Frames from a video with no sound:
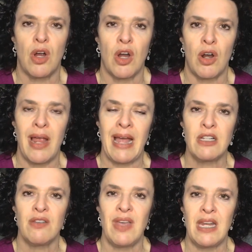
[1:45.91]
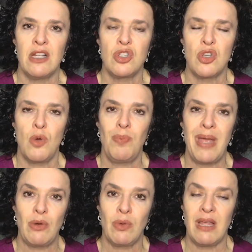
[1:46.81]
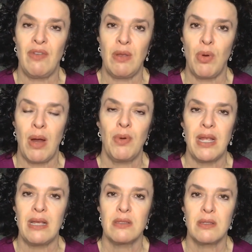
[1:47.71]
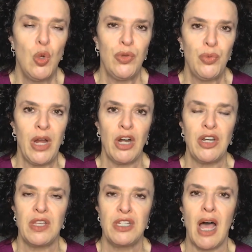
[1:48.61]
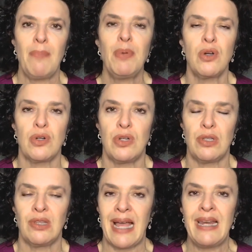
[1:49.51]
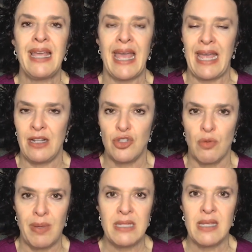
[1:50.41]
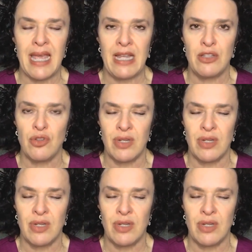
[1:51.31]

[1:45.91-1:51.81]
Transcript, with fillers: or activated, so pain-relieving properties. With regard to the topical lidocaines or benzocaines or